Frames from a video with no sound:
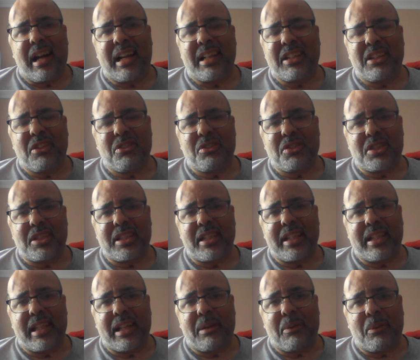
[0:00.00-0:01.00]
I don't
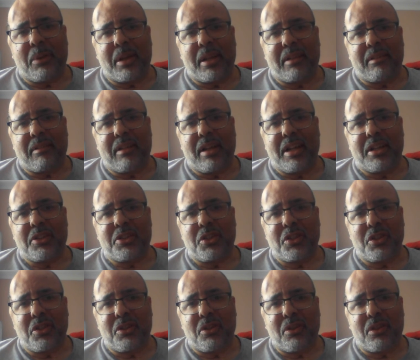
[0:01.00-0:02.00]
see it that way. I
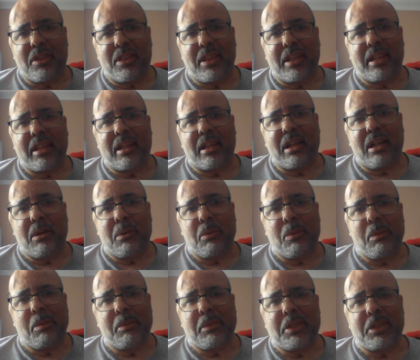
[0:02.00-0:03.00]
do not think a
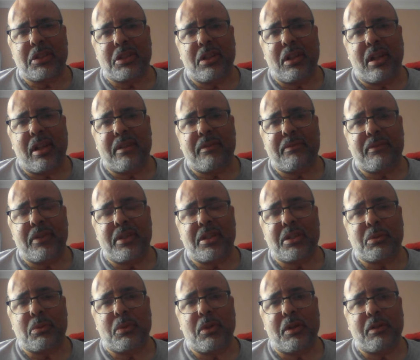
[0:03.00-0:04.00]
woman's life
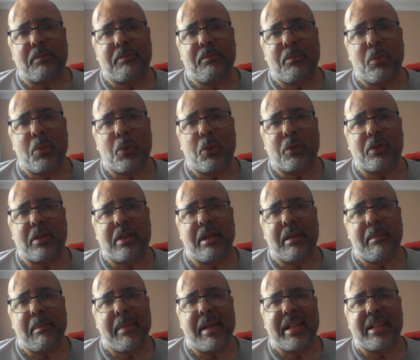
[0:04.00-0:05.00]
is worth more
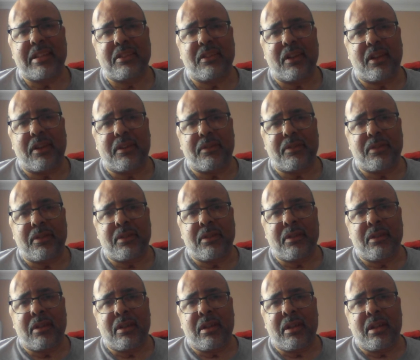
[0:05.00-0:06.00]
than a man's life.
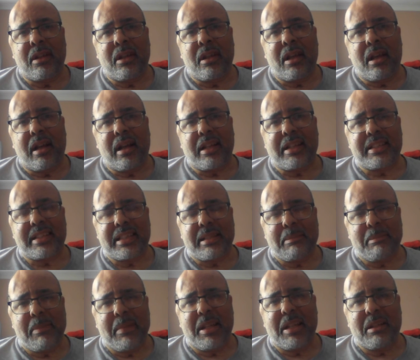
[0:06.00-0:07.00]
I
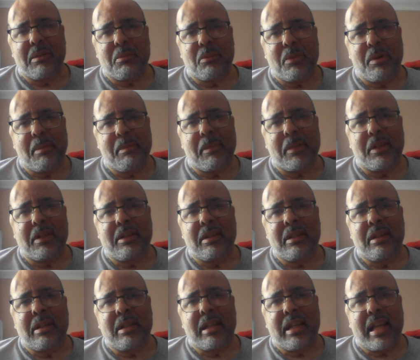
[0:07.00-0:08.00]
see men and women
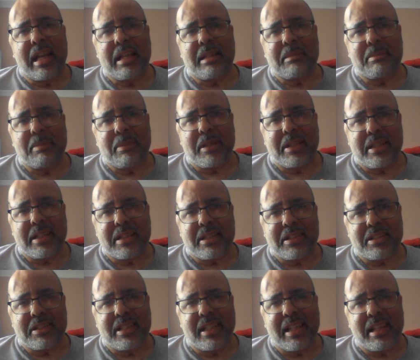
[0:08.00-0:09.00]
as being
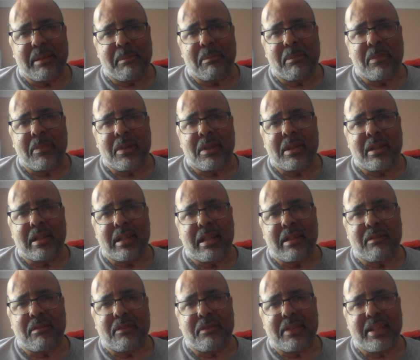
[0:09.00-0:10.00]
the same
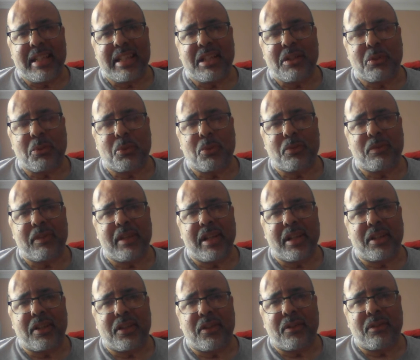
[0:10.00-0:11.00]
and equal
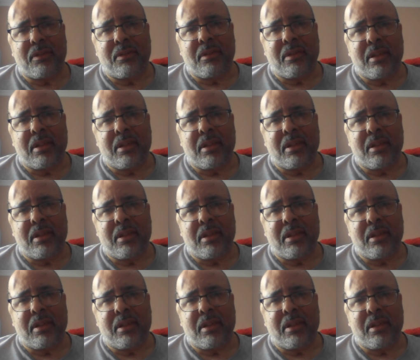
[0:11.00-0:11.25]
value.